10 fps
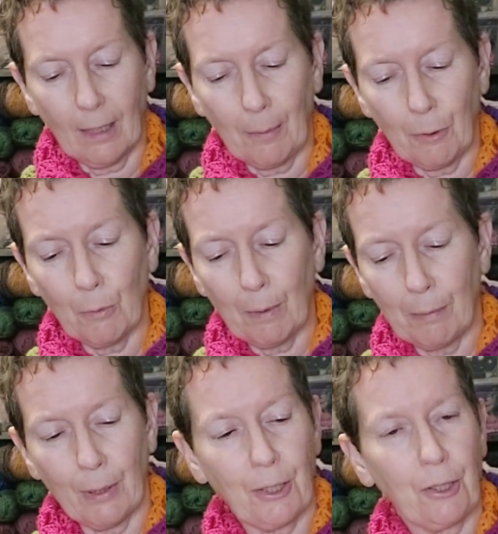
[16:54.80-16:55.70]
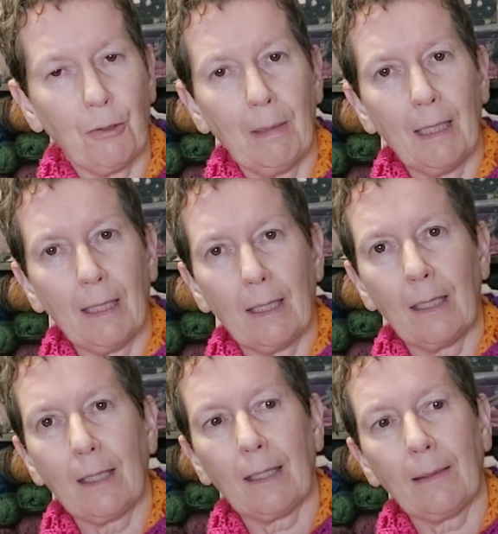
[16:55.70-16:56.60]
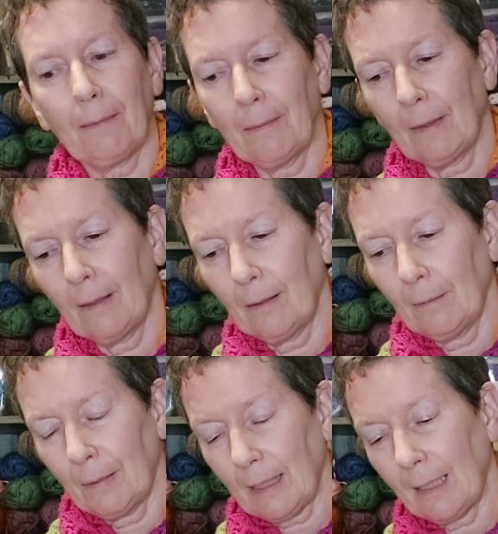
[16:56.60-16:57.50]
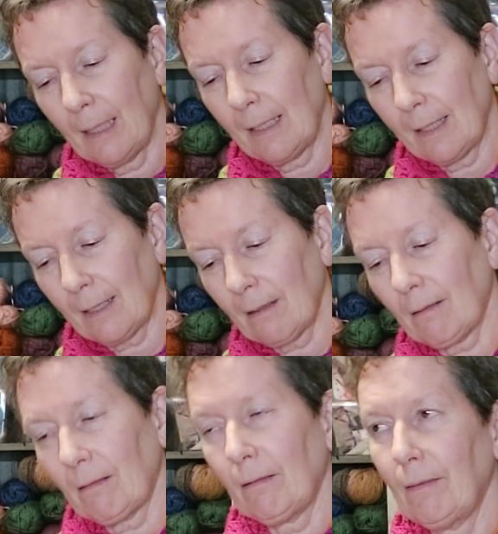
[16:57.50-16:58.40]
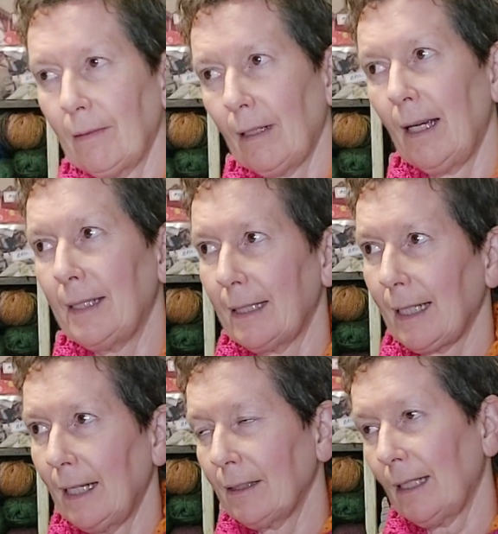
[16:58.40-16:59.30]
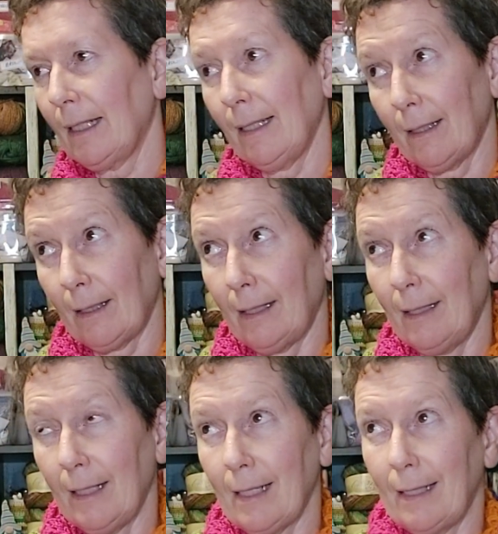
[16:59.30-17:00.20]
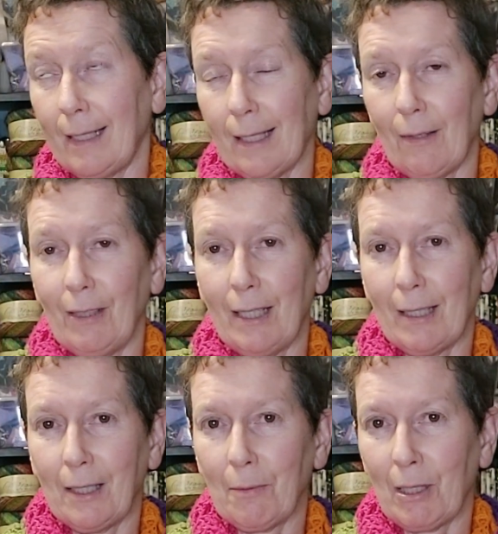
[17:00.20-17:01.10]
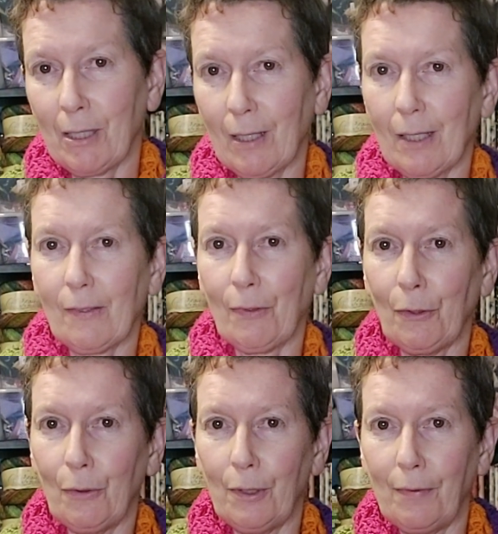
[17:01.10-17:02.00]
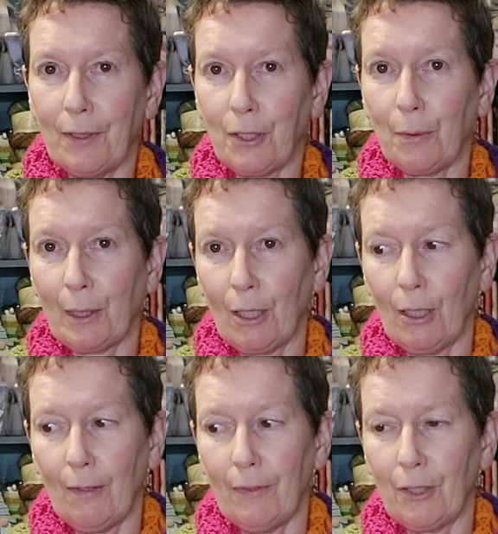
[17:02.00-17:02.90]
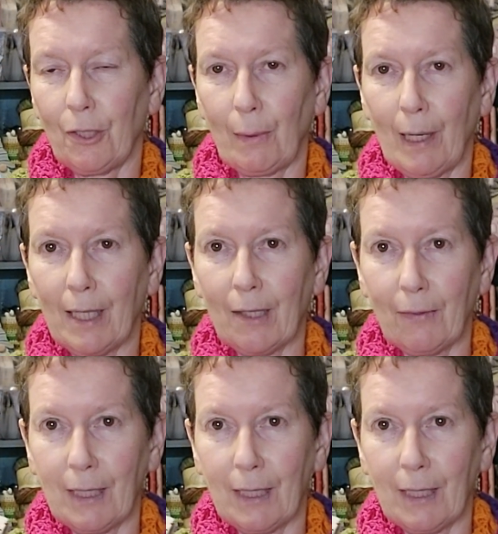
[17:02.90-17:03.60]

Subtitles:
I bought 1.2 meters because I did calculate that I'd need at least 70 centimeters for all of the 2.5-inch squares